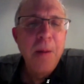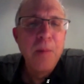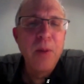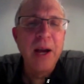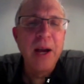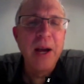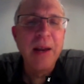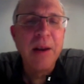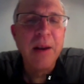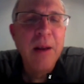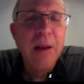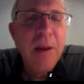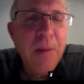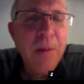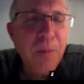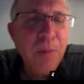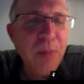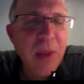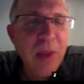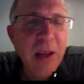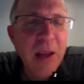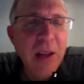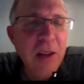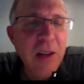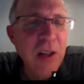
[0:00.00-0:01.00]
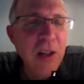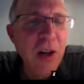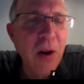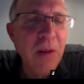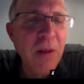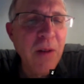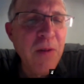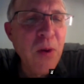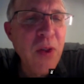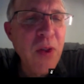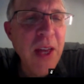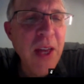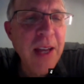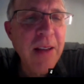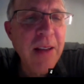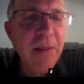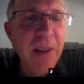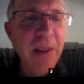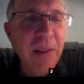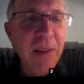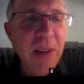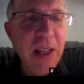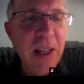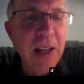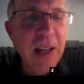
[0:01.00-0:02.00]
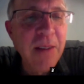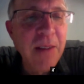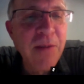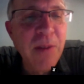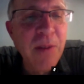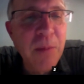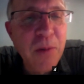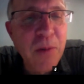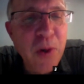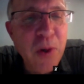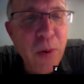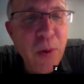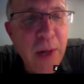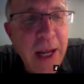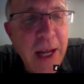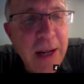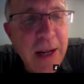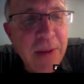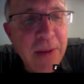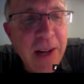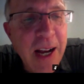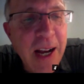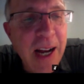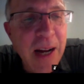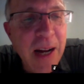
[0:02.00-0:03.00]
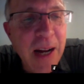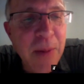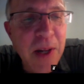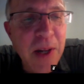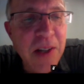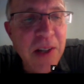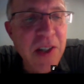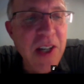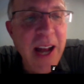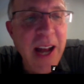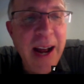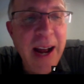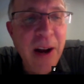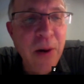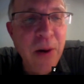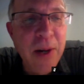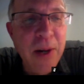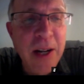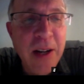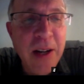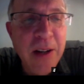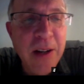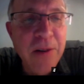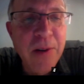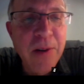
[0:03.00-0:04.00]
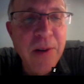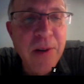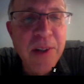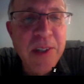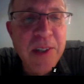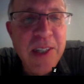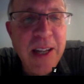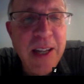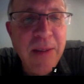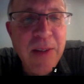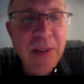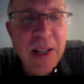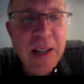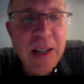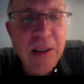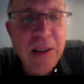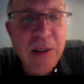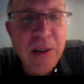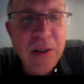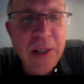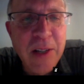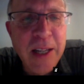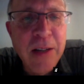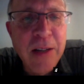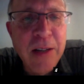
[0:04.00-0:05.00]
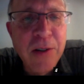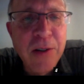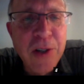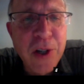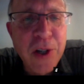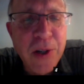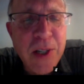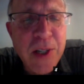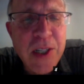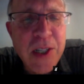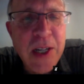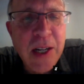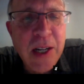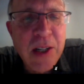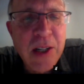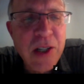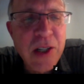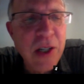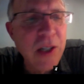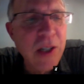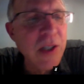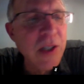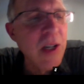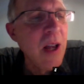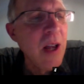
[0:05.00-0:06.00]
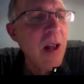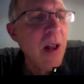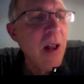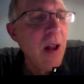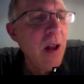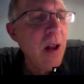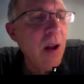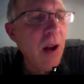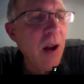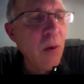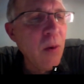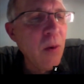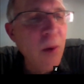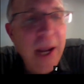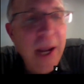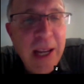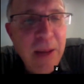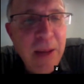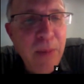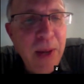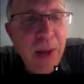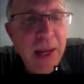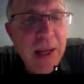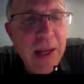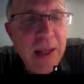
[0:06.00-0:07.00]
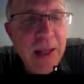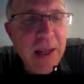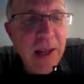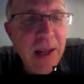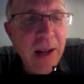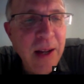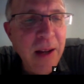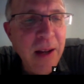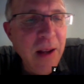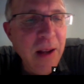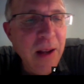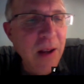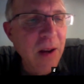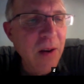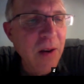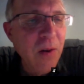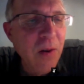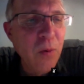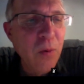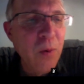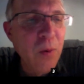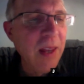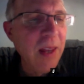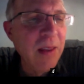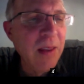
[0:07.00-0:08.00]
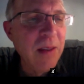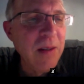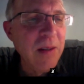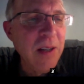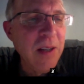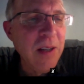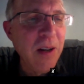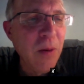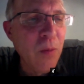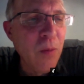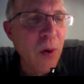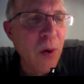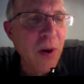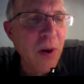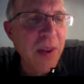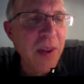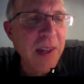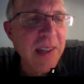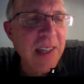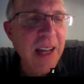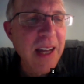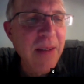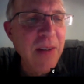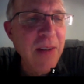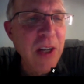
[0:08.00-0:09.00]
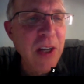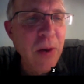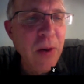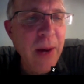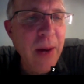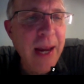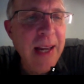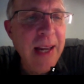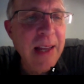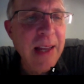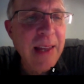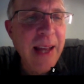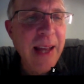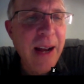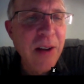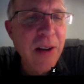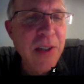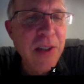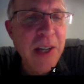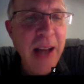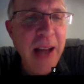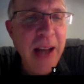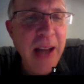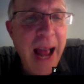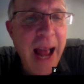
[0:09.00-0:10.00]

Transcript: But if you think of everything from Creative Commons, now in 170 legal jurisdictions, Wikipedia with more than 70 or 80,000